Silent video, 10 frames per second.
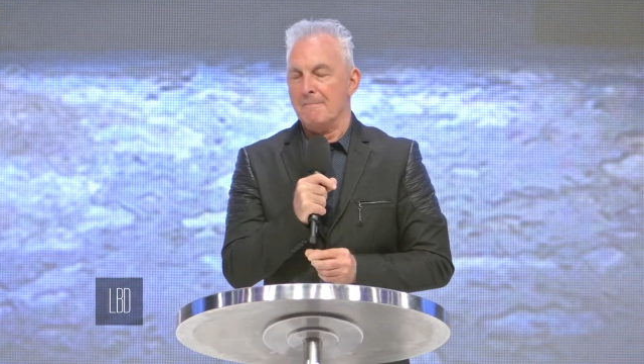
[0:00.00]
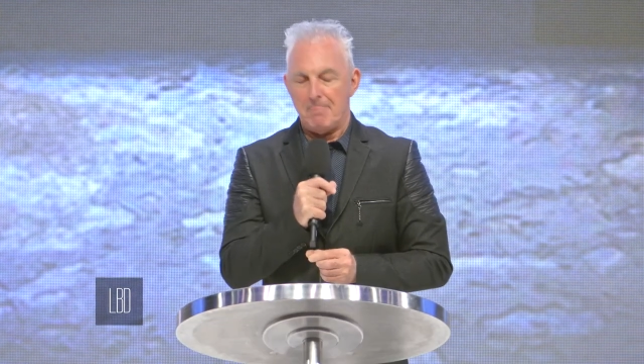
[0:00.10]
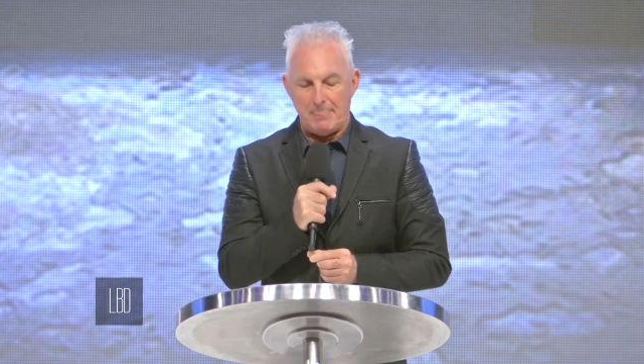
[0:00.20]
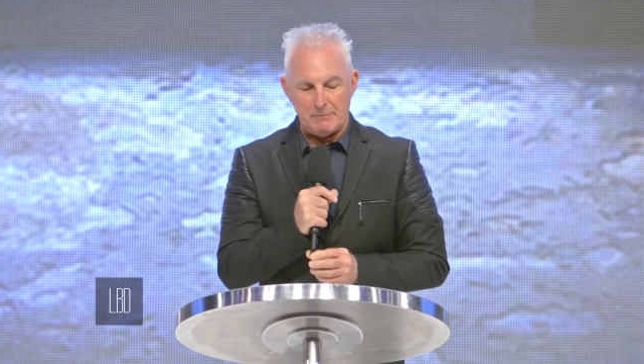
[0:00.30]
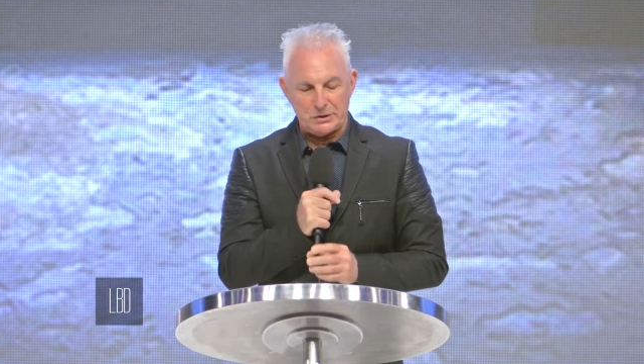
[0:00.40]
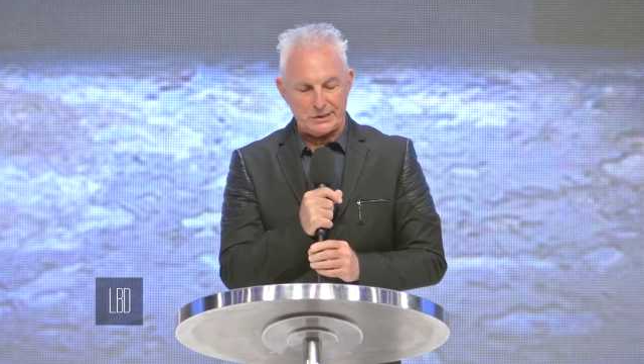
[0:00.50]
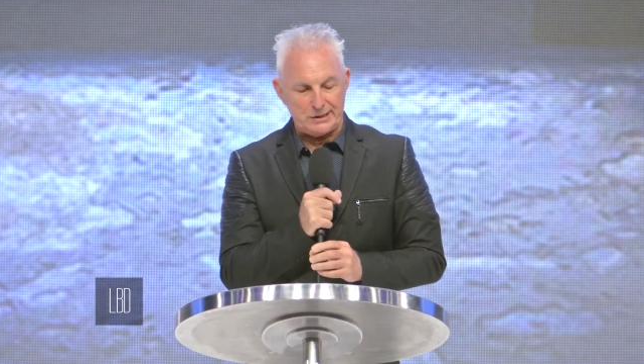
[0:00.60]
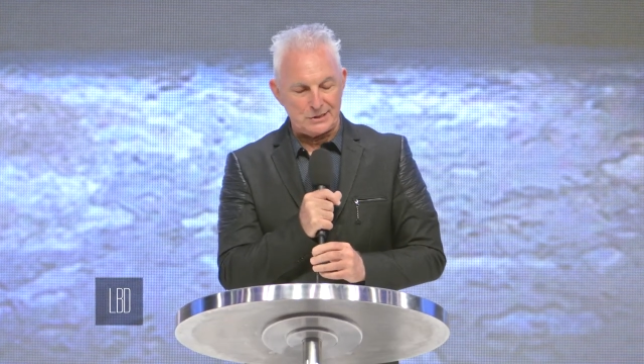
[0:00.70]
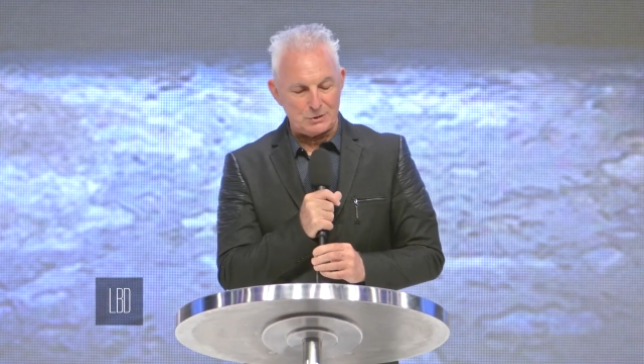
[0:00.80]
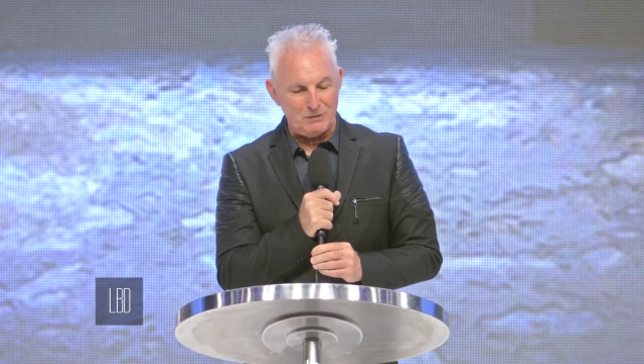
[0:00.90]
Number
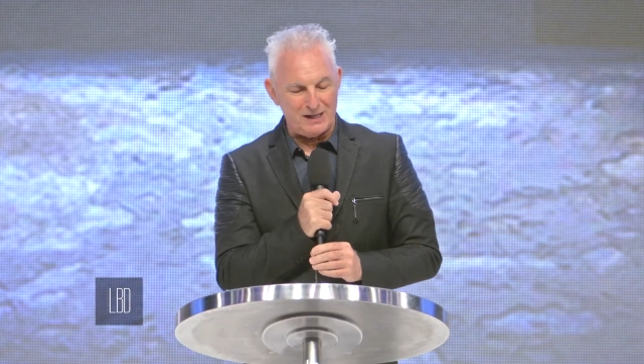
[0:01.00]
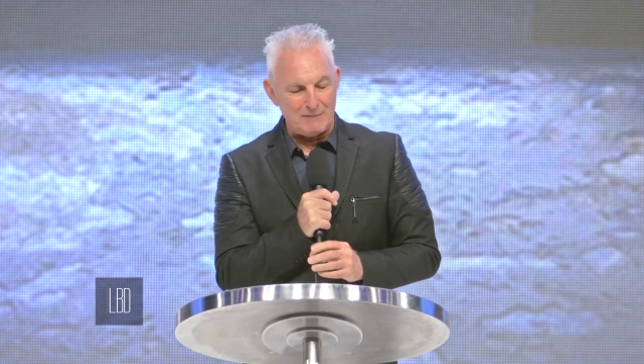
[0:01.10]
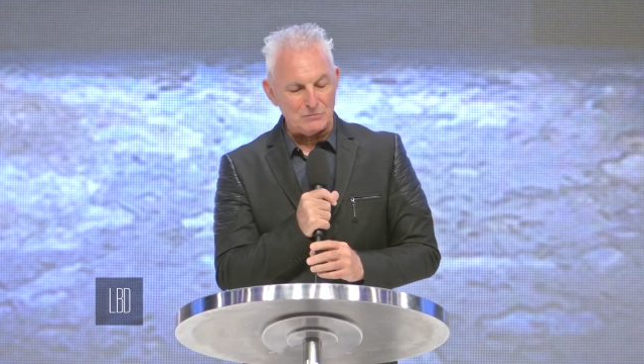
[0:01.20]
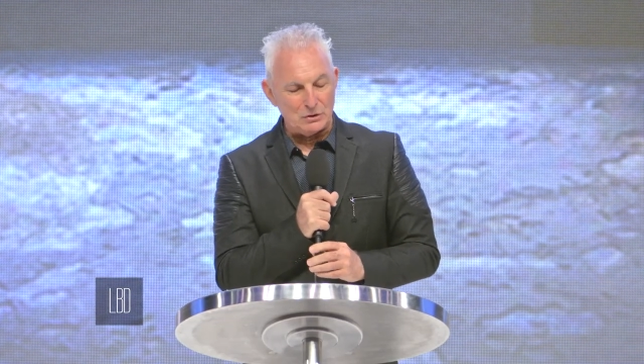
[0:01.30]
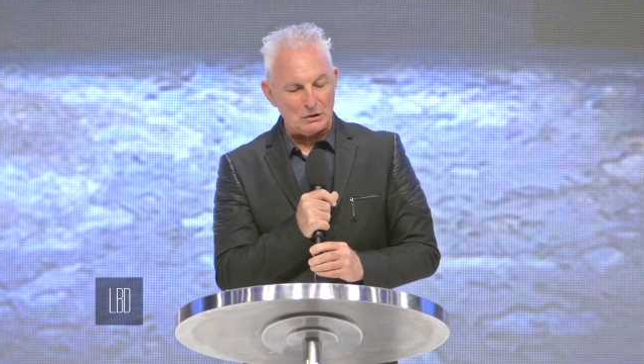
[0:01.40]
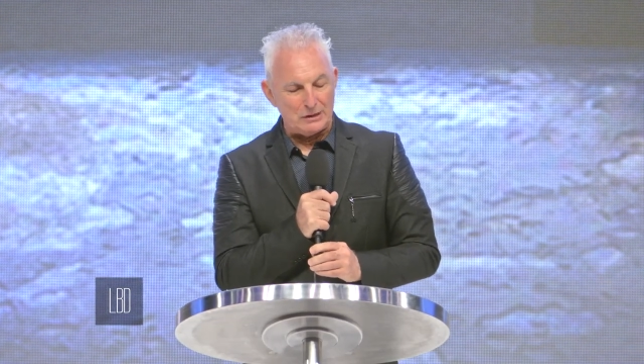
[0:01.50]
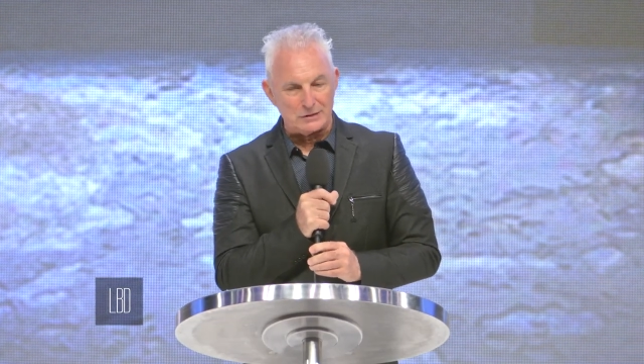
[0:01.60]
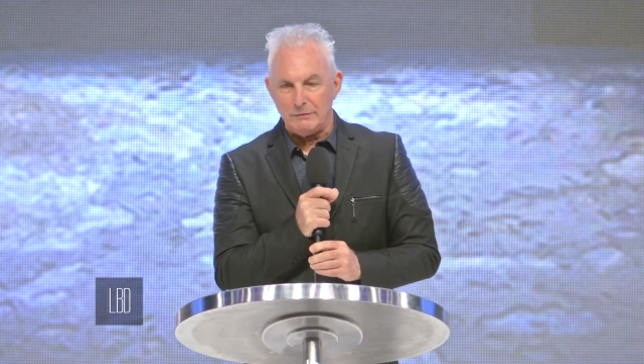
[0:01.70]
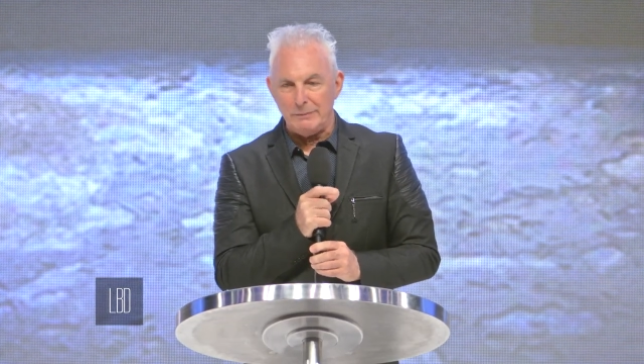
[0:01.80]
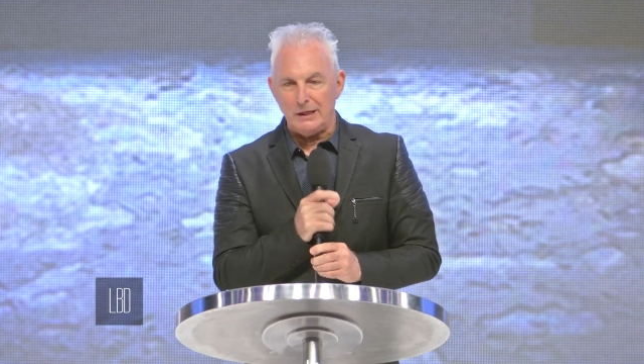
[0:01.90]
six, as we come to a
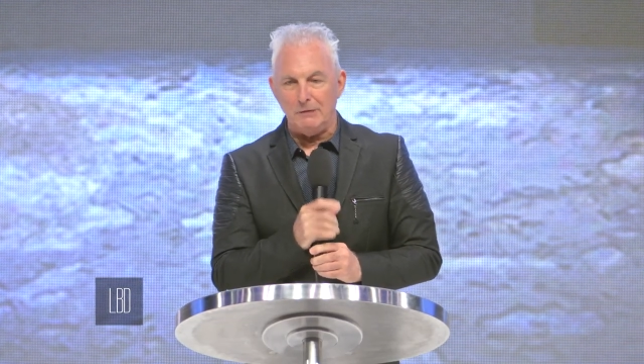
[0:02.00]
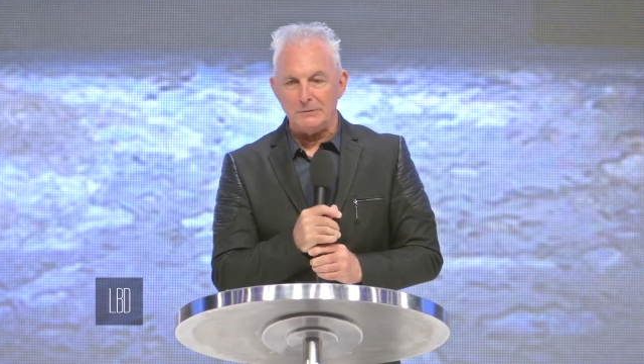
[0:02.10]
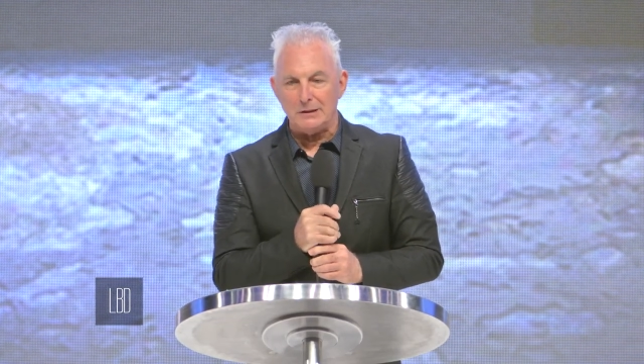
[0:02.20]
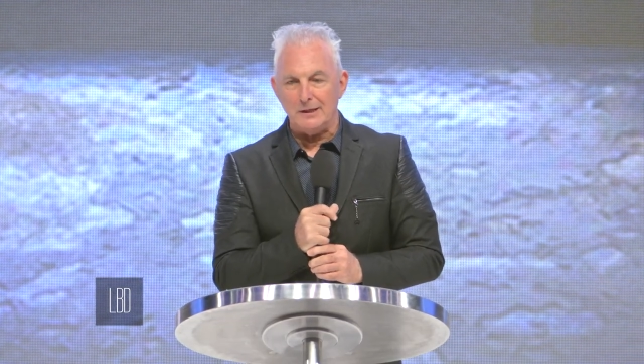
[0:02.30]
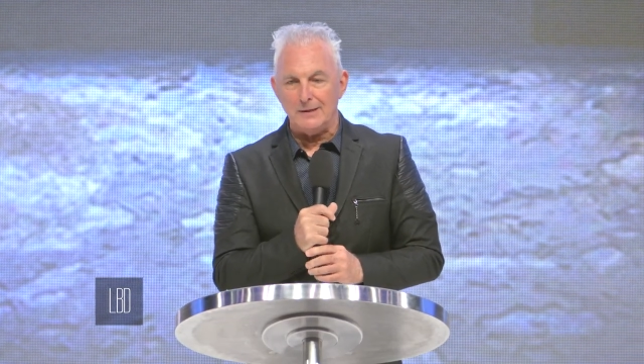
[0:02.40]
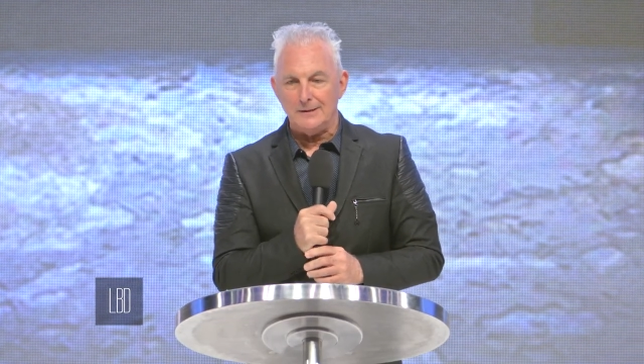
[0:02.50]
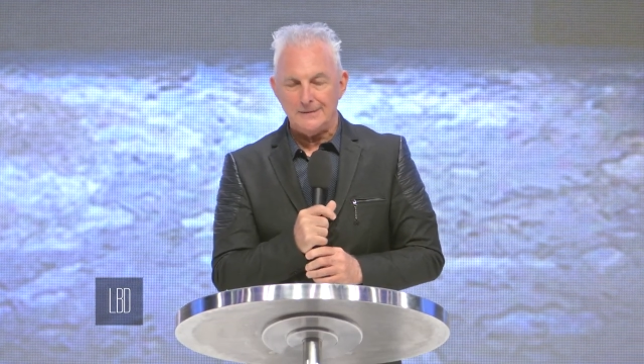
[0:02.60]
close, have you been helped today?